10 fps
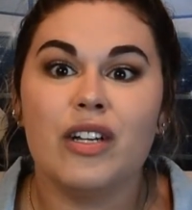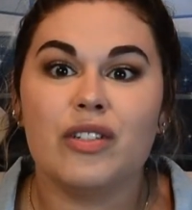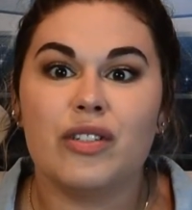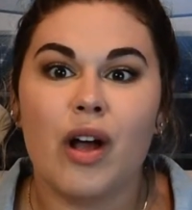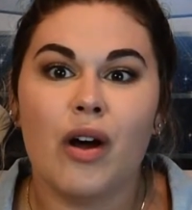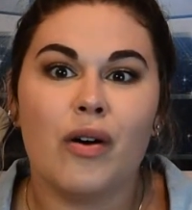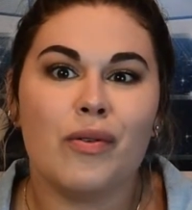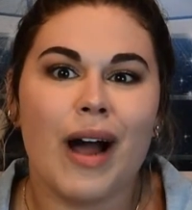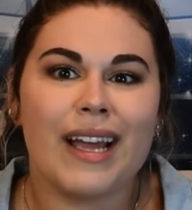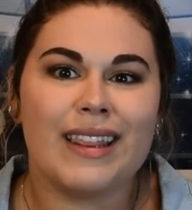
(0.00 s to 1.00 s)

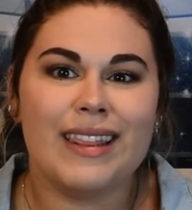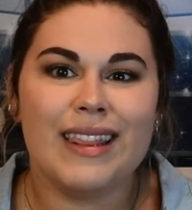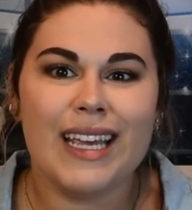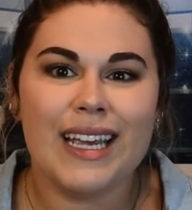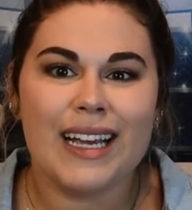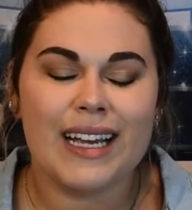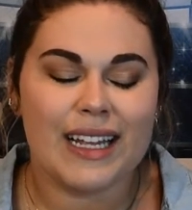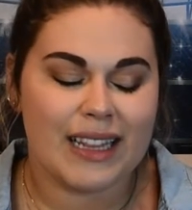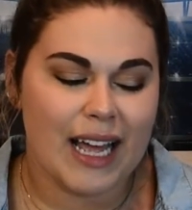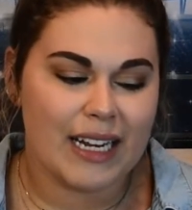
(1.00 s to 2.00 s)
So I think
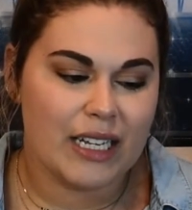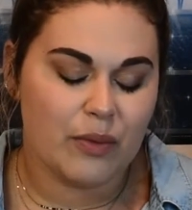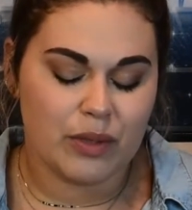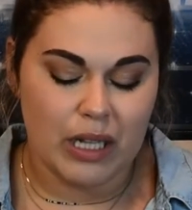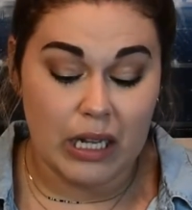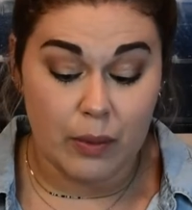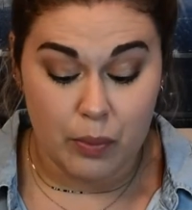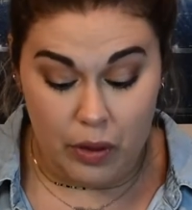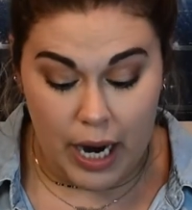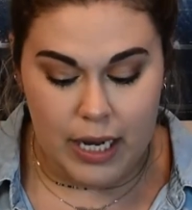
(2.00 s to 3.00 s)
that he was a little
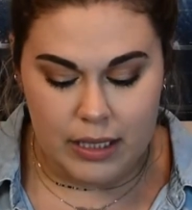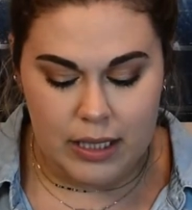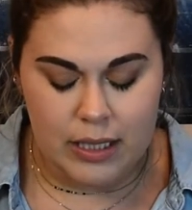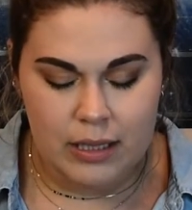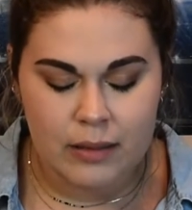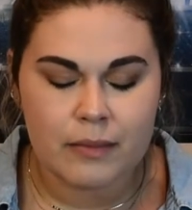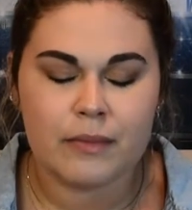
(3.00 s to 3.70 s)
pressed.